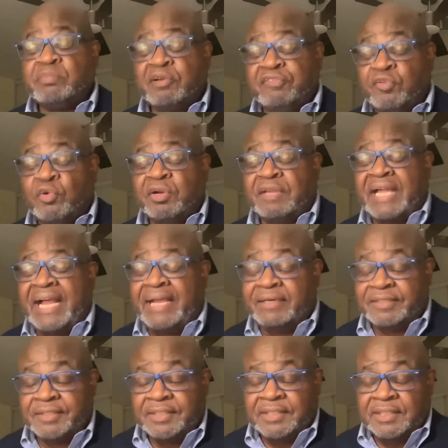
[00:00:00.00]
before
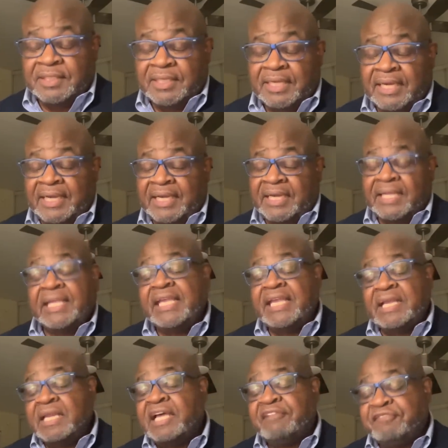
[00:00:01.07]
that, uh, he
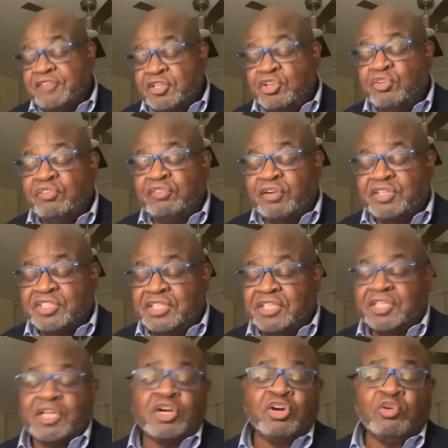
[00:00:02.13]
left the university
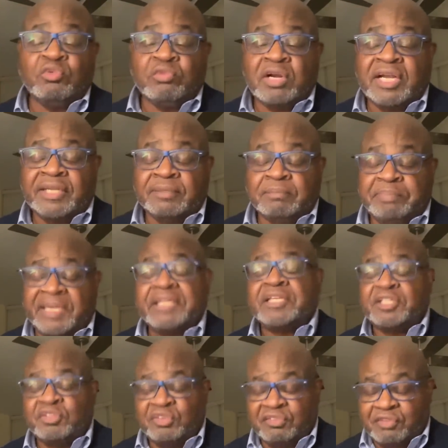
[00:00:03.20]
to go run Bentley
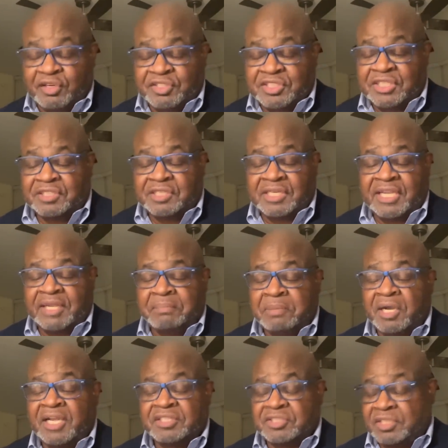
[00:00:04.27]
University today in
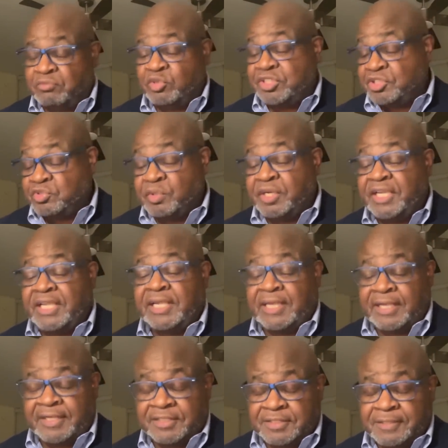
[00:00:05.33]
Boston, which is where he
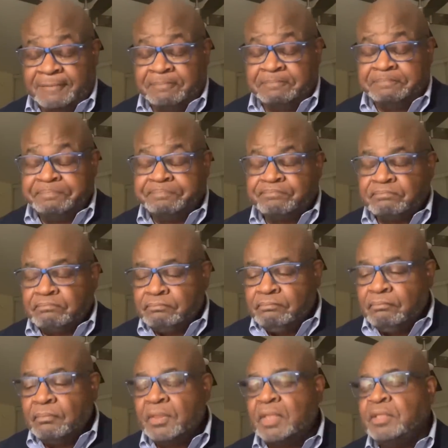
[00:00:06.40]
is.
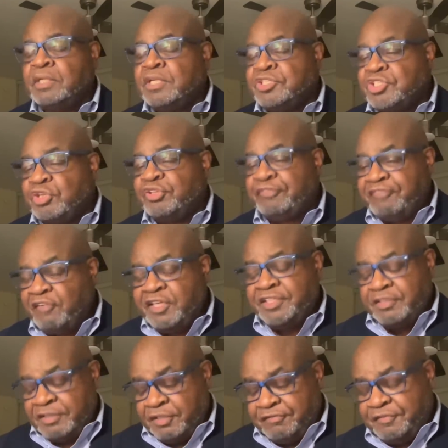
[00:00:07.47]
So the fun,
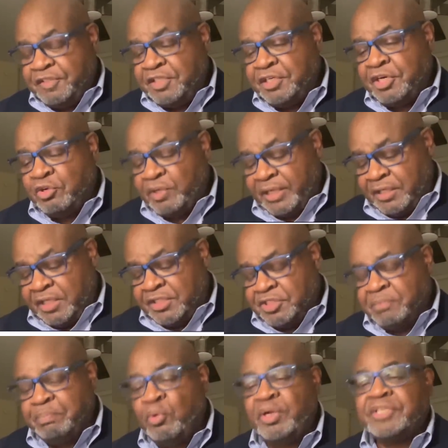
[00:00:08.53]
the, the, you know, it's
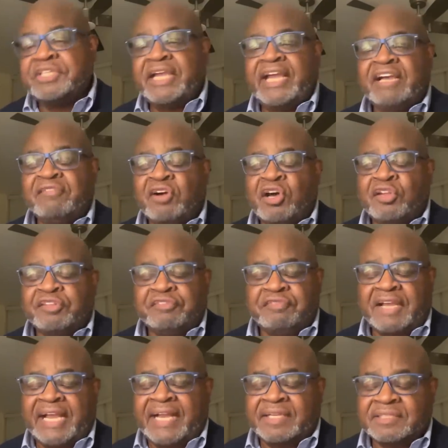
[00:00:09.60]
important to have all the
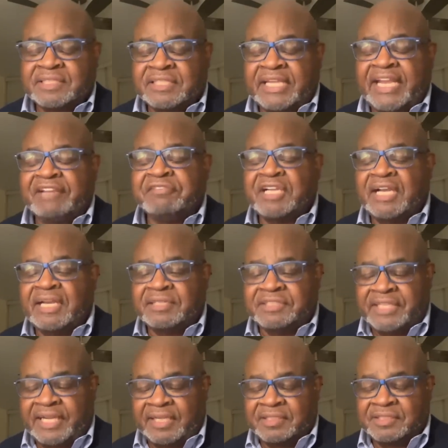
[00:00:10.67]
facts and to have
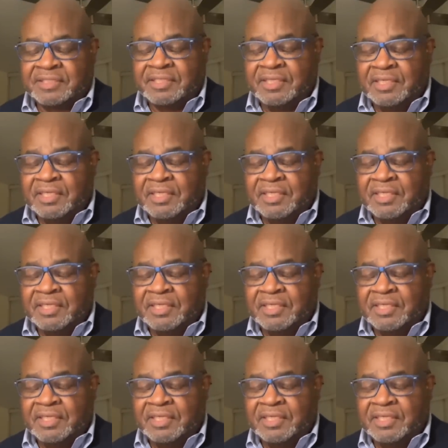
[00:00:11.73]
context.